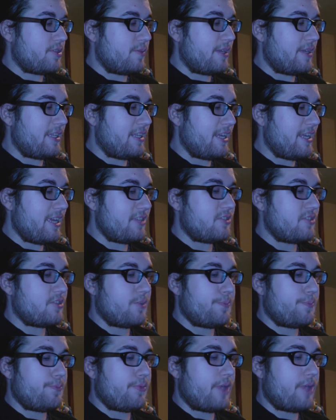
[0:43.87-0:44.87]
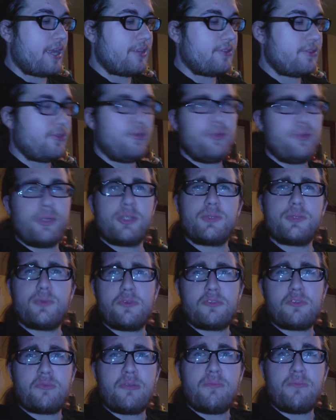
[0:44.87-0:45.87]
I mean, yes, they're practical. They're
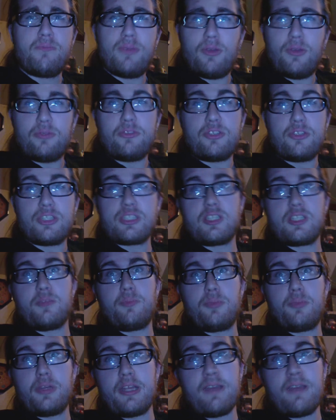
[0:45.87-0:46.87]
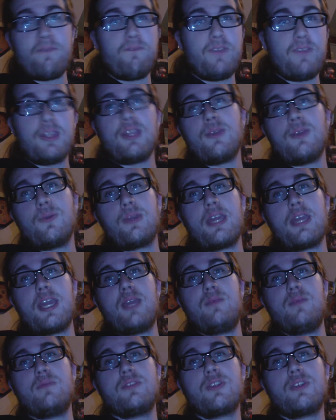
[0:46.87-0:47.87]
supposed to be built just to play video
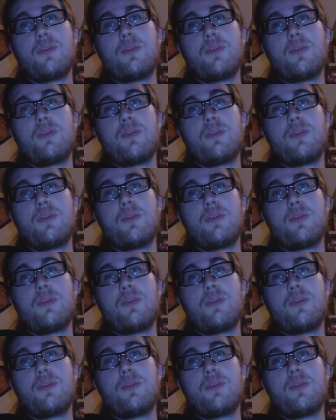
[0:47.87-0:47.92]
games.